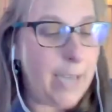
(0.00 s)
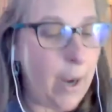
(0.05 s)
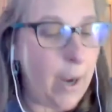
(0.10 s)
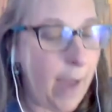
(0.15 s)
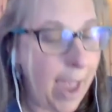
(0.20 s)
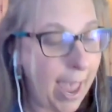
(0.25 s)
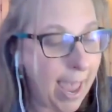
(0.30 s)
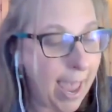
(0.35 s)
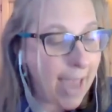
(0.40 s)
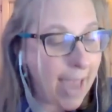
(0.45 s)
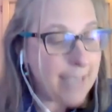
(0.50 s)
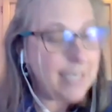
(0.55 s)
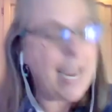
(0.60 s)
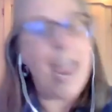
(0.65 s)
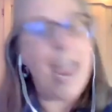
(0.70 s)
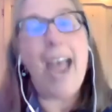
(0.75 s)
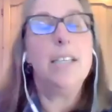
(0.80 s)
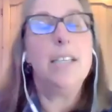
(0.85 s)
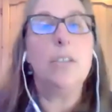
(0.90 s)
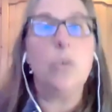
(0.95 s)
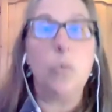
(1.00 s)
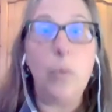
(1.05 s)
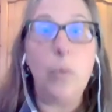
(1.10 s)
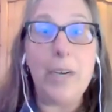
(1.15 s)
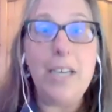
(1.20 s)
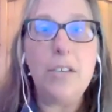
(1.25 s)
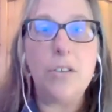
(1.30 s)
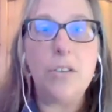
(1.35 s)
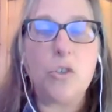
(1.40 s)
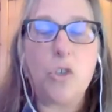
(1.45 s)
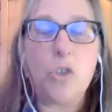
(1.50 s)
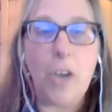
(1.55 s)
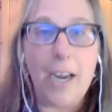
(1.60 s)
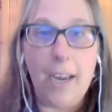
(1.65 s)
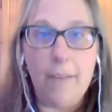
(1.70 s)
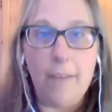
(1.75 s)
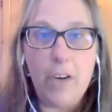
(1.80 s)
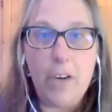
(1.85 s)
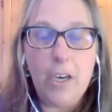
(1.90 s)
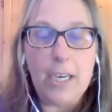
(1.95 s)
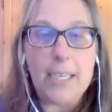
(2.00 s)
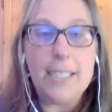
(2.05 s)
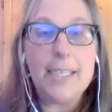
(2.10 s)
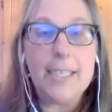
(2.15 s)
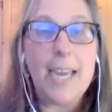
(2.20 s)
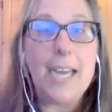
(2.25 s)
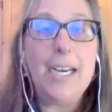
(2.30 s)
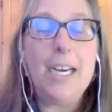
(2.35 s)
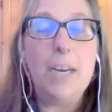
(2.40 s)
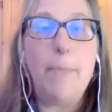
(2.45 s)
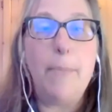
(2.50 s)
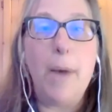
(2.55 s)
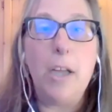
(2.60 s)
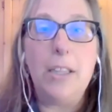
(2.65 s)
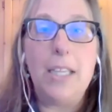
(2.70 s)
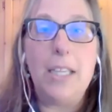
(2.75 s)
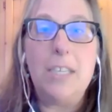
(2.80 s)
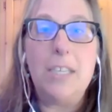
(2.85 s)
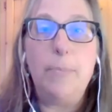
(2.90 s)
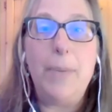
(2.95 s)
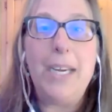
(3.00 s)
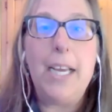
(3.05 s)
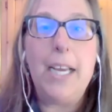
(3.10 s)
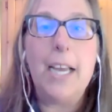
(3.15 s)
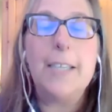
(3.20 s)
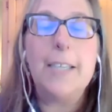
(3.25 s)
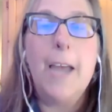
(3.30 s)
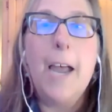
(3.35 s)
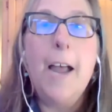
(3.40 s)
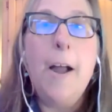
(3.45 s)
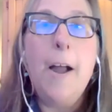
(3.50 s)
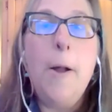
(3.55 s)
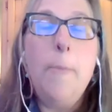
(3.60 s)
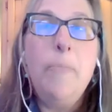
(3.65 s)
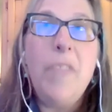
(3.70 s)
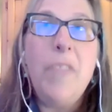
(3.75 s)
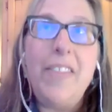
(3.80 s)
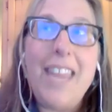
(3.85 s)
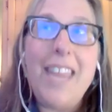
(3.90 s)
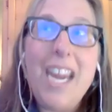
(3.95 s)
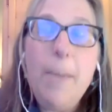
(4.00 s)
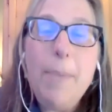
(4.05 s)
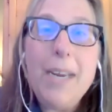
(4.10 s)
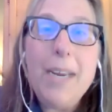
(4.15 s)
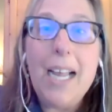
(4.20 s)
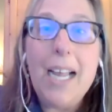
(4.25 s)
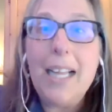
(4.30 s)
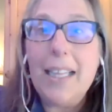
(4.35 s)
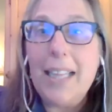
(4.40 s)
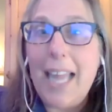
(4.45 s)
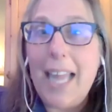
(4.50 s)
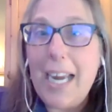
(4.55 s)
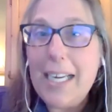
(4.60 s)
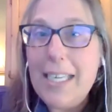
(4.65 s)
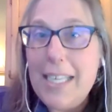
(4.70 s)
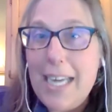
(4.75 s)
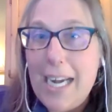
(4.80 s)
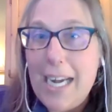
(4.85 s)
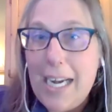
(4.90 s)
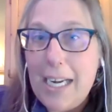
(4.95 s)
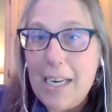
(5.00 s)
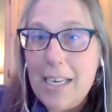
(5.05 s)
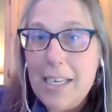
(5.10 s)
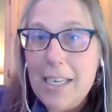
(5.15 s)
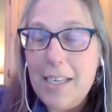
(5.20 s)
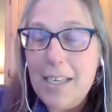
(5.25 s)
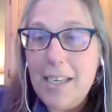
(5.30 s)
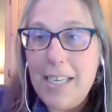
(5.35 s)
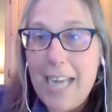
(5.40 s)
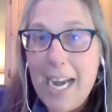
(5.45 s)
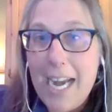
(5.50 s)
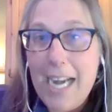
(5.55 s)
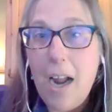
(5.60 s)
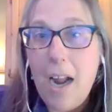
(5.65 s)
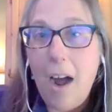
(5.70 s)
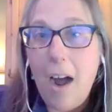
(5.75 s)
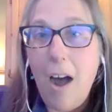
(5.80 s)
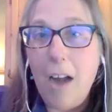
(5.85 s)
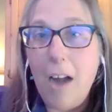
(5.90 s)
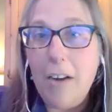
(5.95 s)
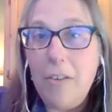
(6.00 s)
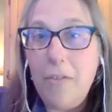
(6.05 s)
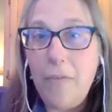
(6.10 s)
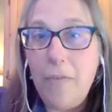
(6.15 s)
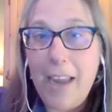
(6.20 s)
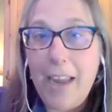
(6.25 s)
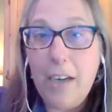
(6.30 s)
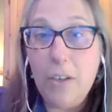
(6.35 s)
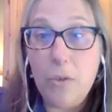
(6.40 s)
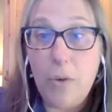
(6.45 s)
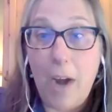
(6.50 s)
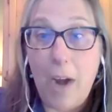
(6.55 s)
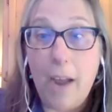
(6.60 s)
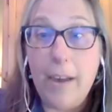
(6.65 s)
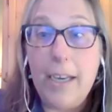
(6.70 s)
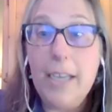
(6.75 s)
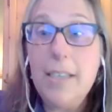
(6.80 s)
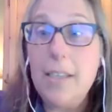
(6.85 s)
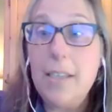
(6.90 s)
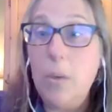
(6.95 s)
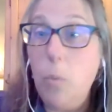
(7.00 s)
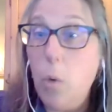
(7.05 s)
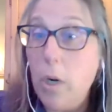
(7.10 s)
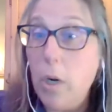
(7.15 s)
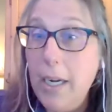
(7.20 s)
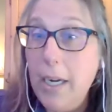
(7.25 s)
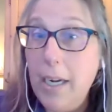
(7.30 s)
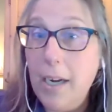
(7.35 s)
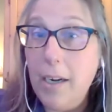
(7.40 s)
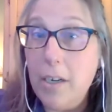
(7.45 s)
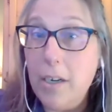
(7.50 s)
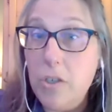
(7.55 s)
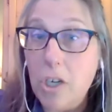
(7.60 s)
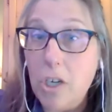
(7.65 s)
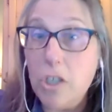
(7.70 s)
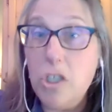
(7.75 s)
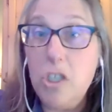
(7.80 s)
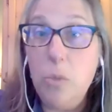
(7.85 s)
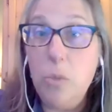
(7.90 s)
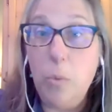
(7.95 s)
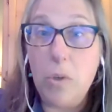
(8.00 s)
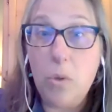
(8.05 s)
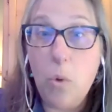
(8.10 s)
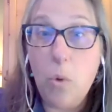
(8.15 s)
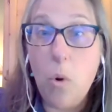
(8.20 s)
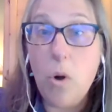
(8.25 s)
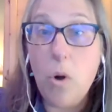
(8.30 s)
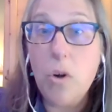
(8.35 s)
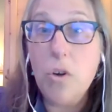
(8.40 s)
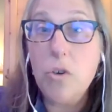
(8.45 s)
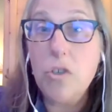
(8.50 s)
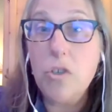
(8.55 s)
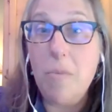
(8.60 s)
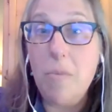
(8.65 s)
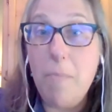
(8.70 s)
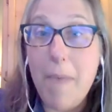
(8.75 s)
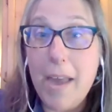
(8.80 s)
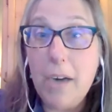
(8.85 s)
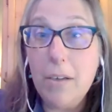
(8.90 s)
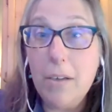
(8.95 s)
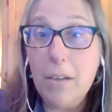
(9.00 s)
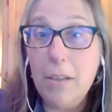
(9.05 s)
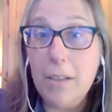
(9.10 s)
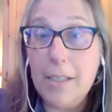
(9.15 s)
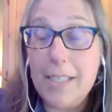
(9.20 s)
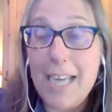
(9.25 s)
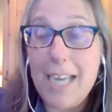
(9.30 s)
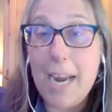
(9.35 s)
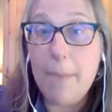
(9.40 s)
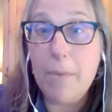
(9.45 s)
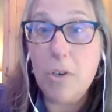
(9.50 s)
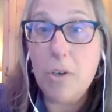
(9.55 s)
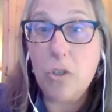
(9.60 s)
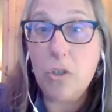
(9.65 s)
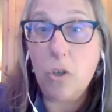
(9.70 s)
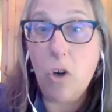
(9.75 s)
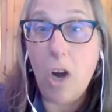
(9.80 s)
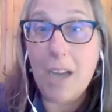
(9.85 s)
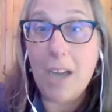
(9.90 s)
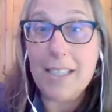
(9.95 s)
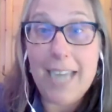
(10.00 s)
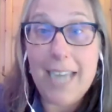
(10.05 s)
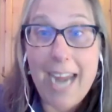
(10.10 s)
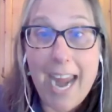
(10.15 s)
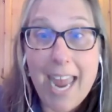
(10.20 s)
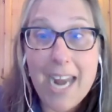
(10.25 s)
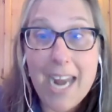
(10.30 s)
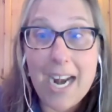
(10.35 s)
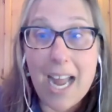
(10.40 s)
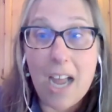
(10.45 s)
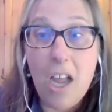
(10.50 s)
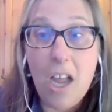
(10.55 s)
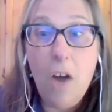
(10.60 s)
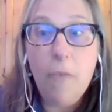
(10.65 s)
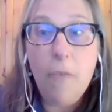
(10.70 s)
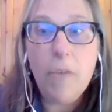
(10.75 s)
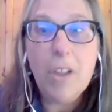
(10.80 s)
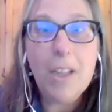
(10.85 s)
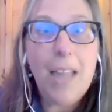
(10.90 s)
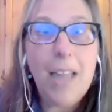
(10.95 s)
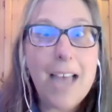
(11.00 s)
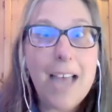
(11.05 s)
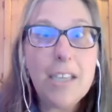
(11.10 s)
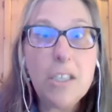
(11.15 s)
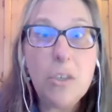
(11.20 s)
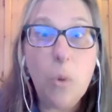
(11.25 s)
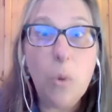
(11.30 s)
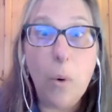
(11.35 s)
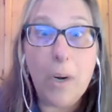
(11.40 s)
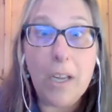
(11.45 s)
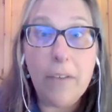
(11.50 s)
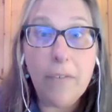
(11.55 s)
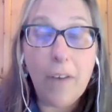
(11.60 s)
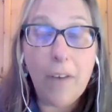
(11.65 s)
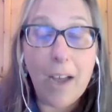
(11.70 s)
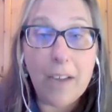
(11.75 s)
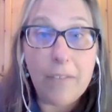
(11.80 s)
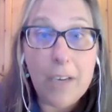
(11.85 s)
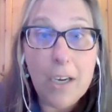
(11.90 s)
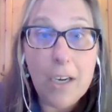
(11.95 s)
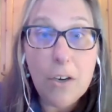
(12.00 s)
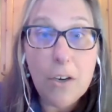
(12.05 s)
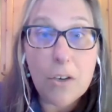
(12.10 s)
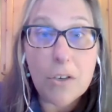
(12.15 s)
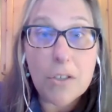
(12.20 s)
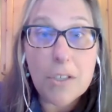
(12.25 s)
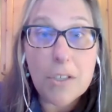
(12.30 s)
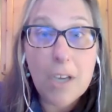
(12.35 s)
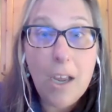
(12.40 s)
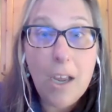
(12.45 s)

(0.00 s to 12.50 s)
Now, as, as a researcher, I get very excited about this because They've been collecting data on fatal drownings and working in conjunction with coroners and medical examiners across Canada for the last 25 years.